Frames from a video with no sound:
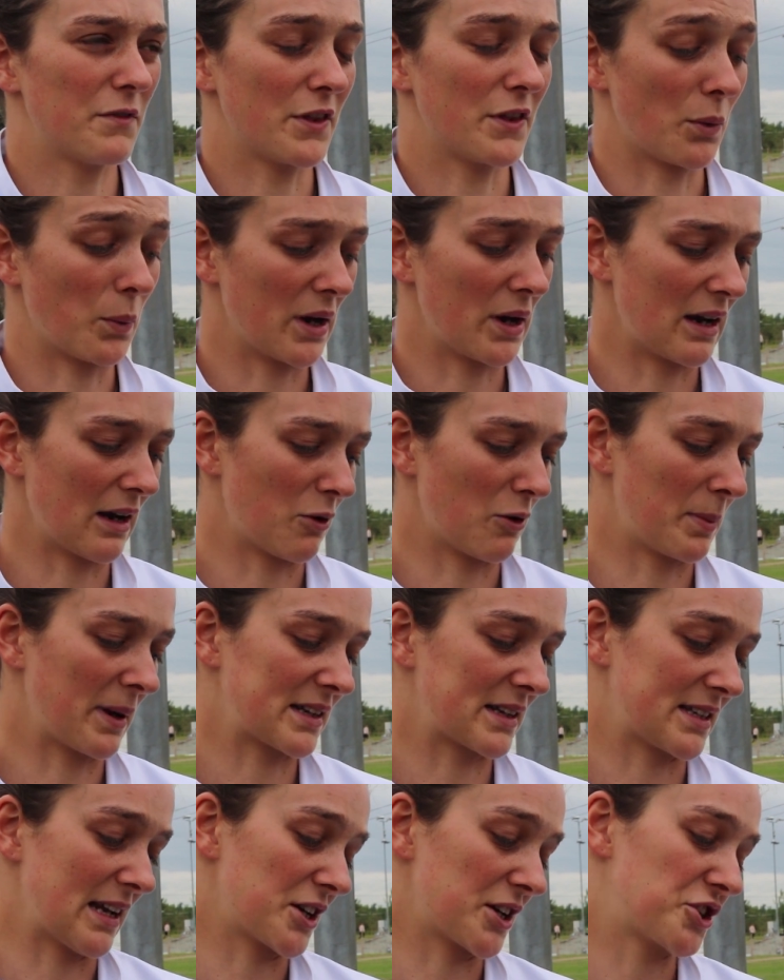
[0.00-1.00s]
They win an Olympic
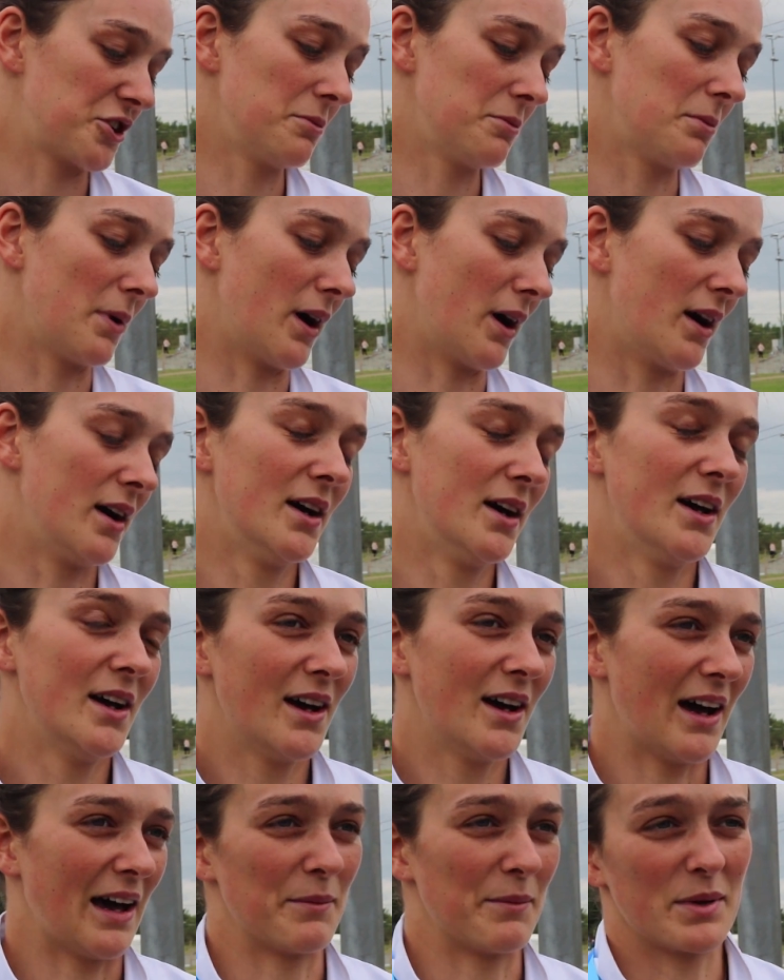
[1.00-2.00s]
selection, but
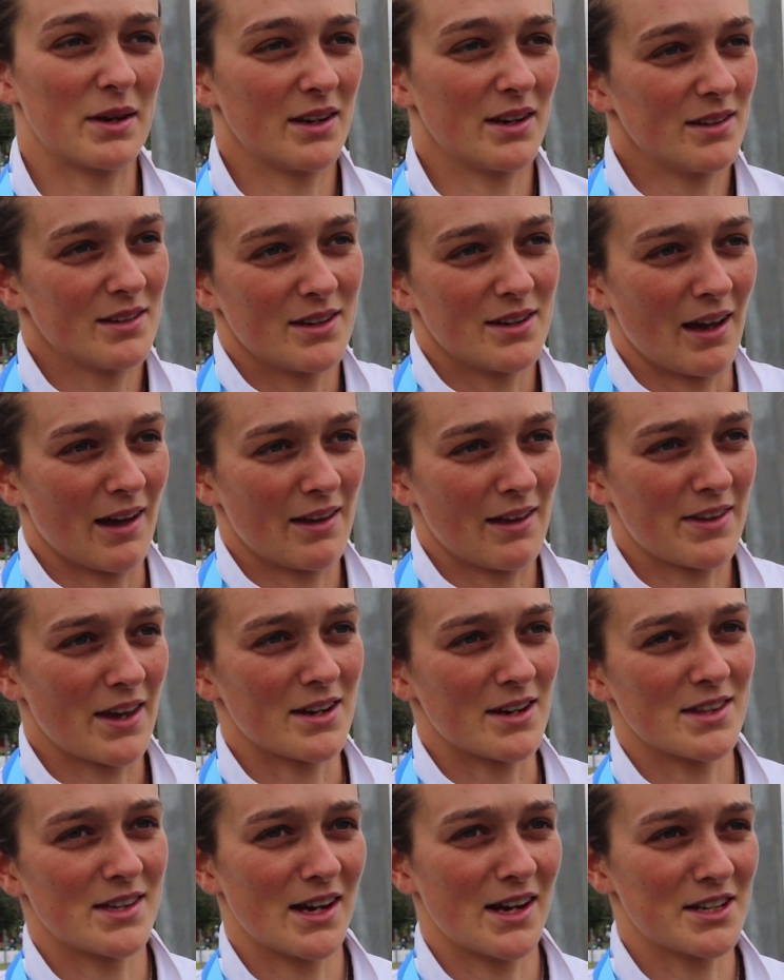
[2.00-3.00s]
I mean, yeah, at the
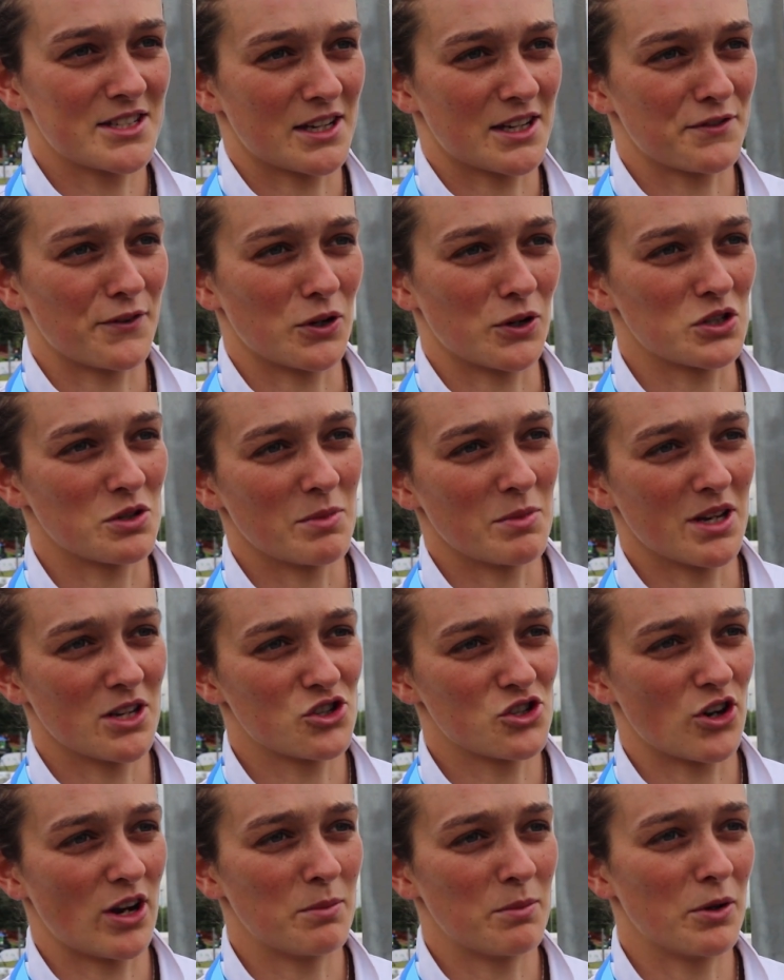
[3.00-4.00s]
end of the day, I just focus on me
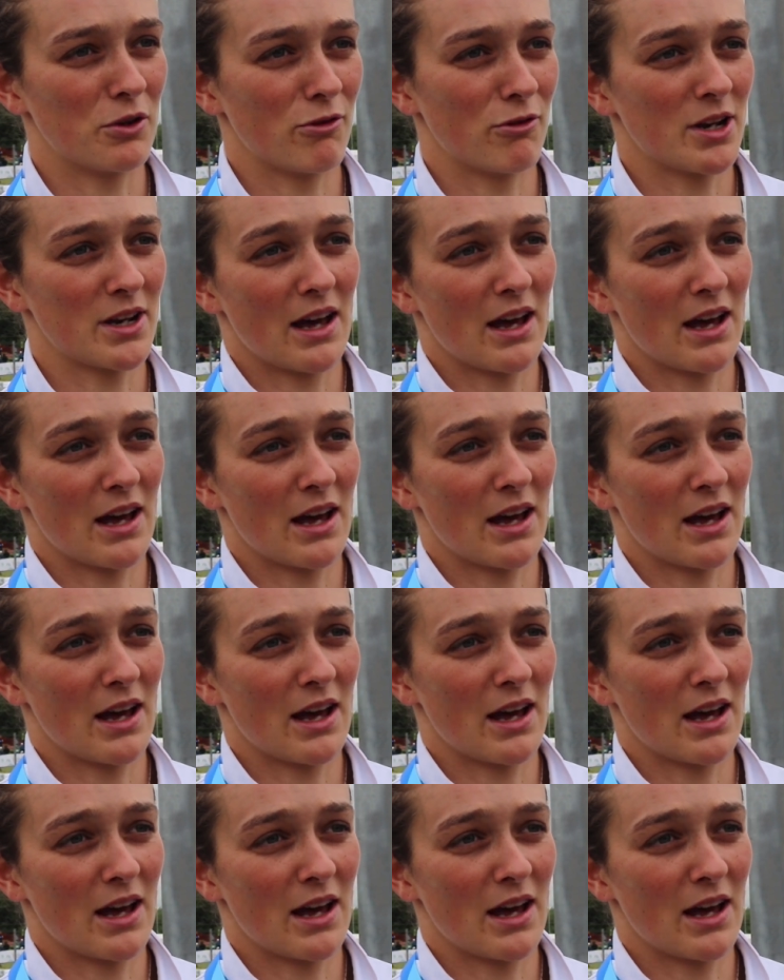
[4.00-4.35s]
and try and put a run